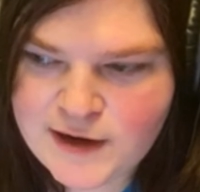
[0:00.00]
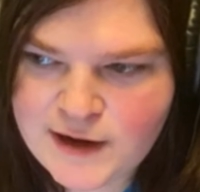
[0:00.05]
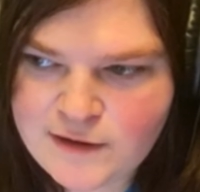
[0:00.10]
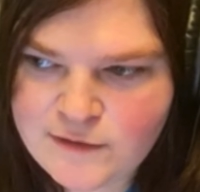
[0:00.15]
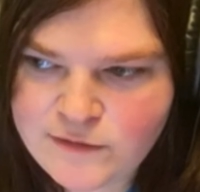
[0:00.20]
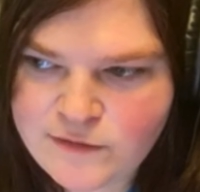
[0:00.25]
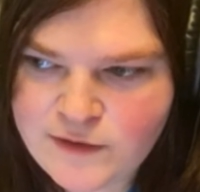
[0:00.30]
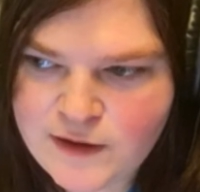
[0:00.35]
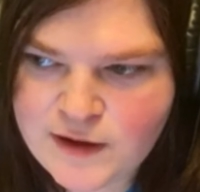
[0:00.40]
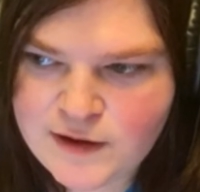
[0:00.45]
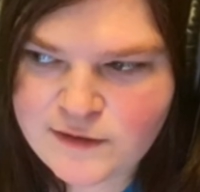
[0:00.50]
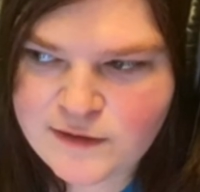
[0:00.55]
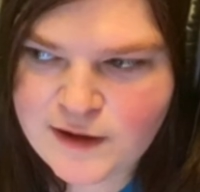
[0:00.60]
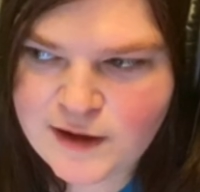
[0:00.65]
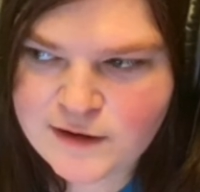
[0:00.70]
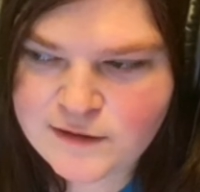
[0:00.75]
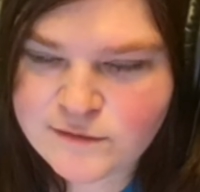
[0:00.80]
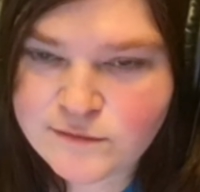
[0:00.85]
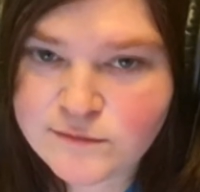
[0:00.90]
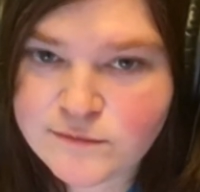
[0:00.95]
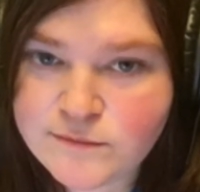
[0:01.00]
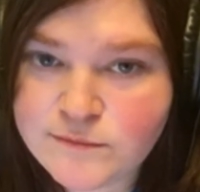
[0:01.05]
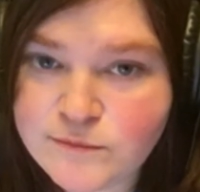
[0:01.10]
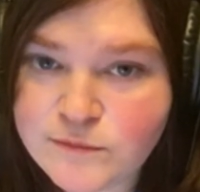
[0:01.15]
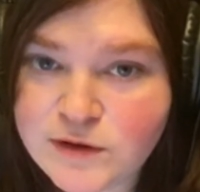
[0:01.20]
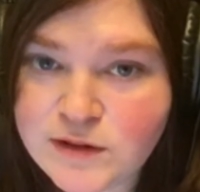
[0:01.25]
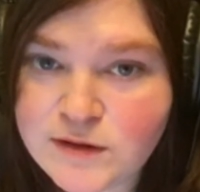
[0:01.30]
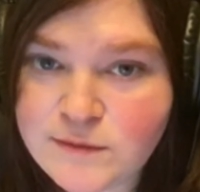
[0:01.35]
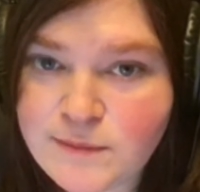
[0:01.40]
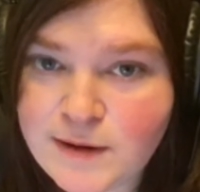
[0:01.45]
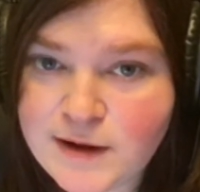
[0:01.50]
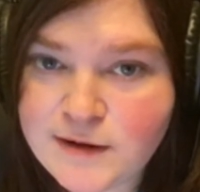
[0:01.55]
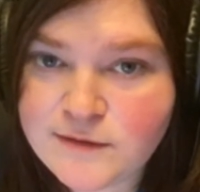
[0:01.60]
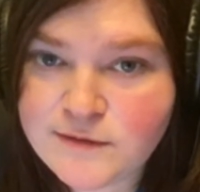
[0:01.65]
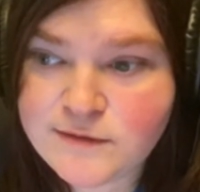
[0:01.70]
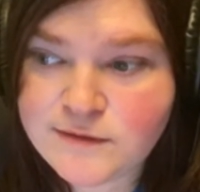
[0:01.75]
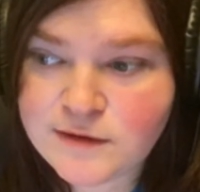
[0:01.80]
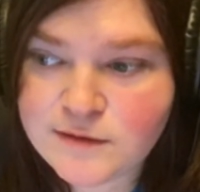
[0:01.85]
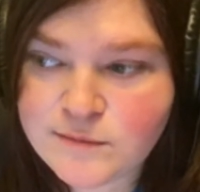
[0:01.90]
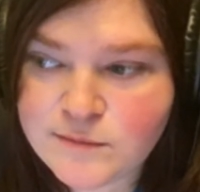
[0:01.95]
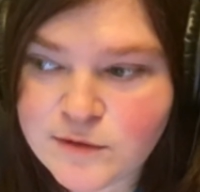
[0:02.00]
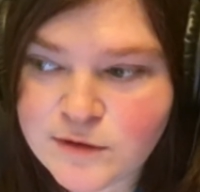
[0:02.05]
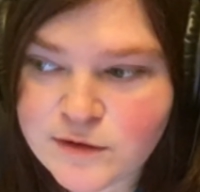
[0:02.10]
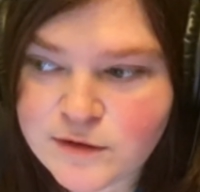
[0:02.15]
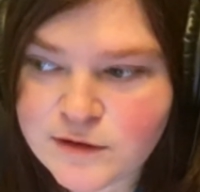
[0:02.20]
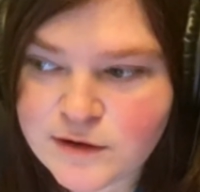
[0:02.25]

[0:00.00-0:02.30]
that that really bad sunburn